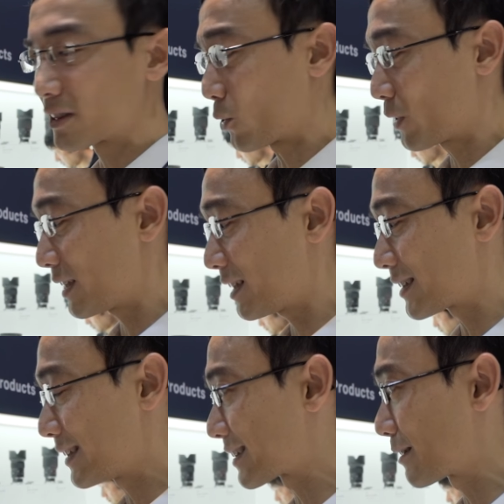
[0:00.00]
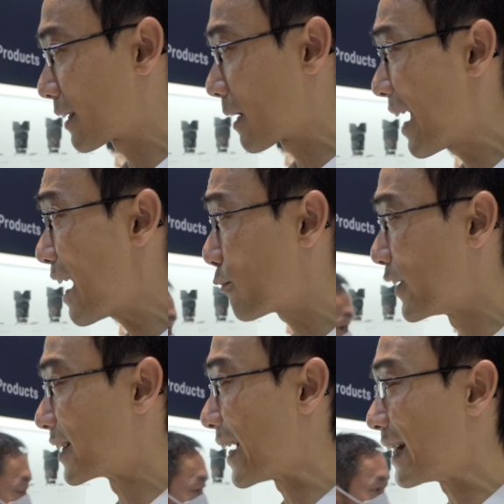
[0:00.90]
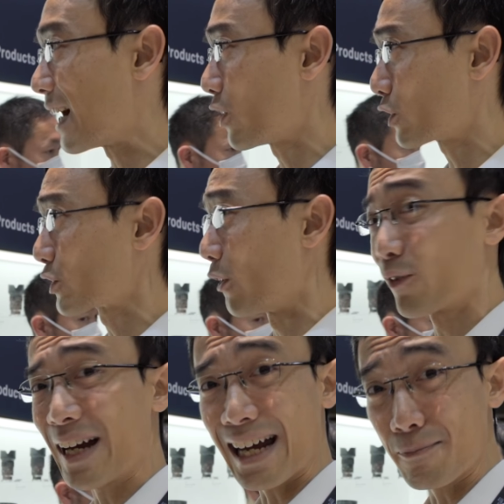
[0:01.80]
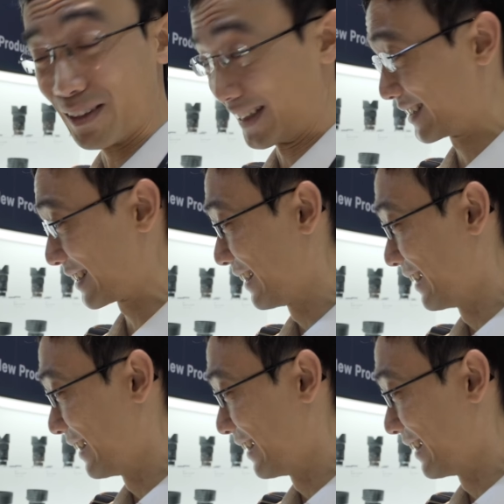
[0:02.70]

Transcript: So this is heavier than a lot of cameras.